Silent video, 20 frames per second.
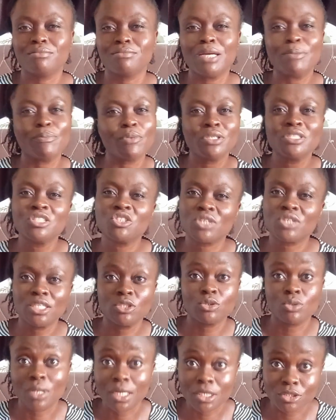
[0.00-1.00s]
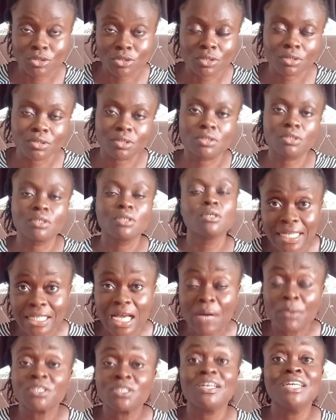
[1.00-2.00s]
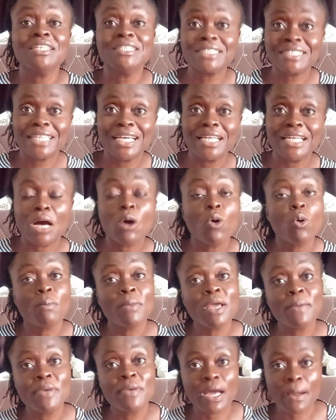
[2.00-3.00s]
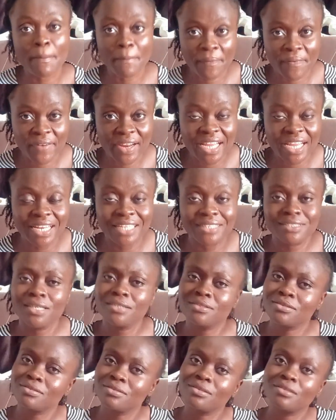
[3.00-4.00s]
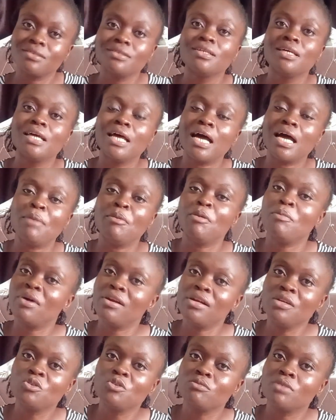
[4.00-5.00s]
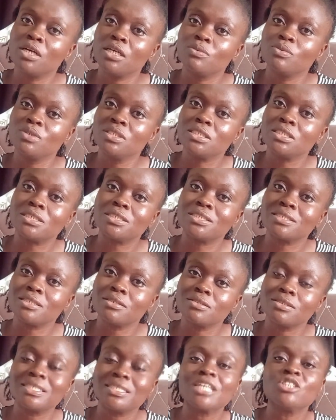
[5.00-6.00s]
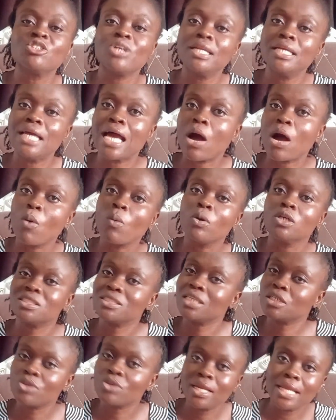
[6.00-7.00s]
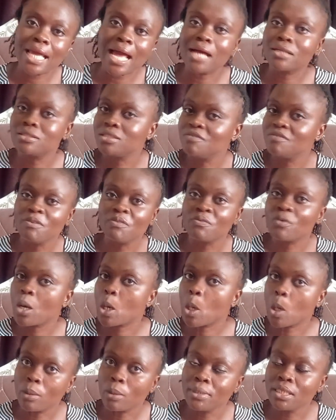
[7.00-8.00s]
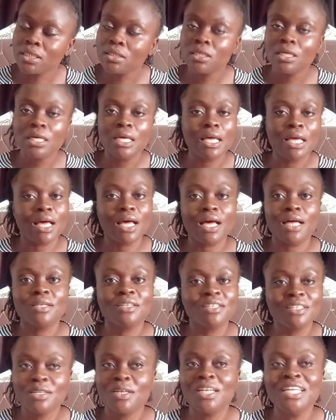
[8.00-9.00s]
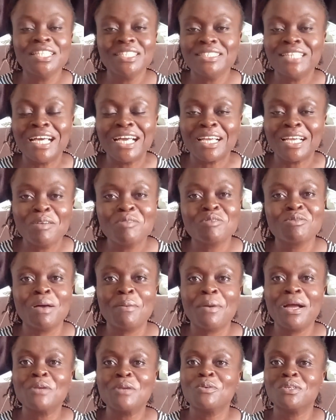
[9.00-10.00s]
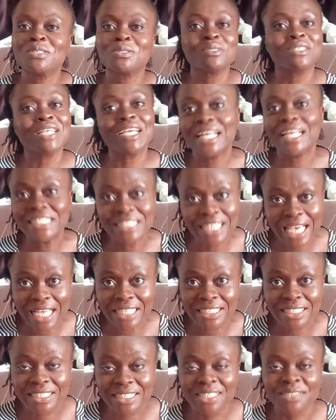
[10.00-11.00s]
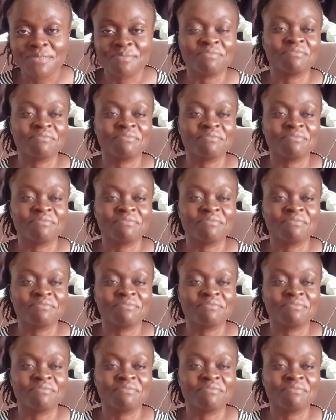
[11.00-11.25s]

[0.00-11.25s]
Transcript: my body trying to adjust. I was already scared that, maybe I'm pregnant, and I'm a married woman who is I was sexually active before coming. The only thing that came to my mind was to take a test.